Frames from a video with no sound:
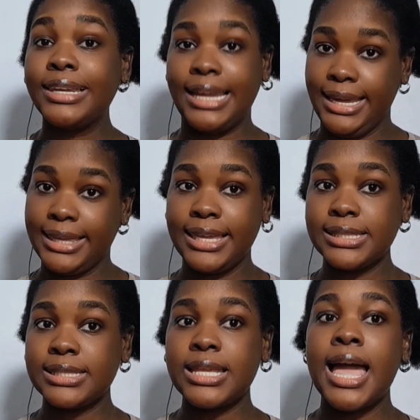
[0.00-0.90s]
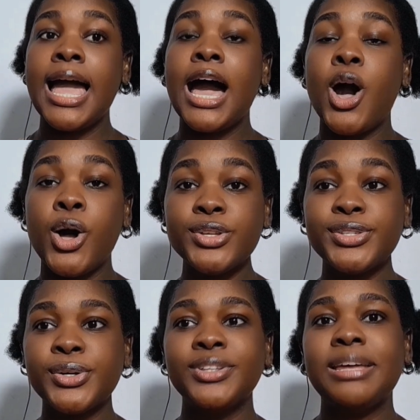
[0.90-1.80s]
like it.
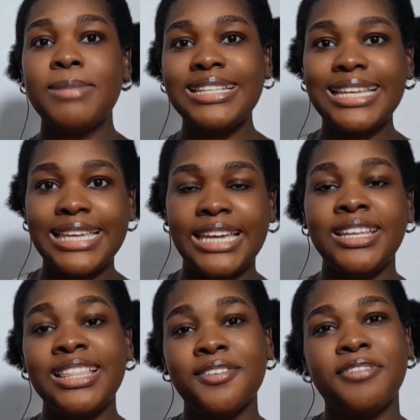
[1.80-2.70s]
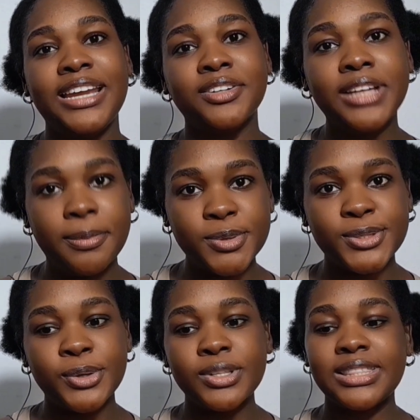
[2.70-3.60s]
Also, they met again in the final
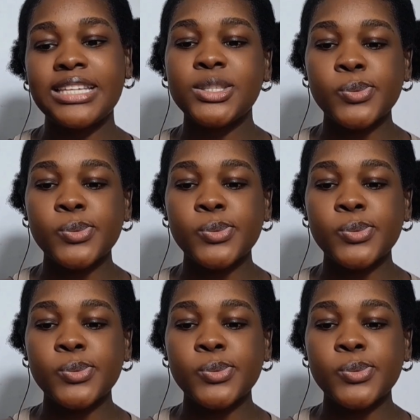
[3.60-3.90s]
episode. This